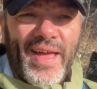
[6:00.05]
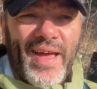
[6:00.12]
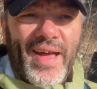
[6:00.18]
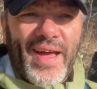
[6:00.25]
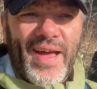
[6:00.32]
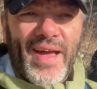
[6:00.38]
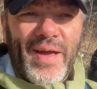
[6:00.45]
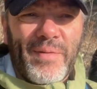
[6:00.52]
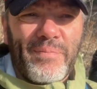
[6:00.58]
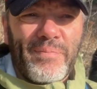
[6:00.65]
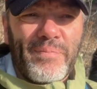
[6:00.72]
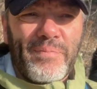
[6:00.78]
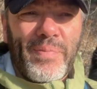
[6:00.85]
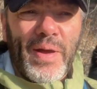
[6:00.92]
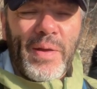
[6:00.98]
Uh,
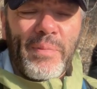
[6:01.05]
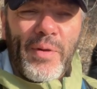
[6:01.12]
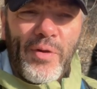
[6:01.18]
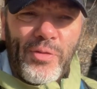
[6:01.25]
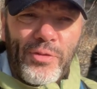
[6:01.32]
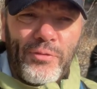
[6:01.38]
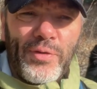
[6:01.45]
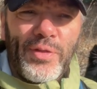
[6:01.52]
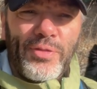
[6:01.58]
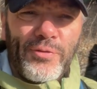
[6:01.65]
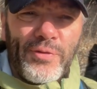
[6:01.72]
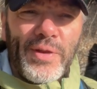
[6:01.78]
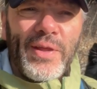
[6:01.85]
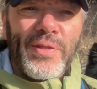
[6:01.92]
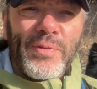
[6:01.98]
by about
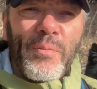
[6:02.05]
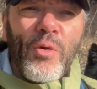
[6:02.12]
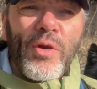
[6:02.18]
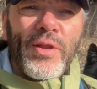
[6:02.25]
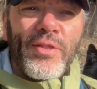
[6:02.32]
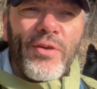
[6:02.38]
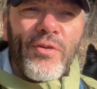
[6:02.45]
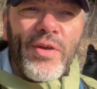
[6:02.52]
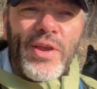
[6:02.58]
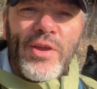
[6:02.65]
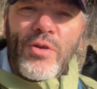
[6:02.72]
3:30 in the morning, though, I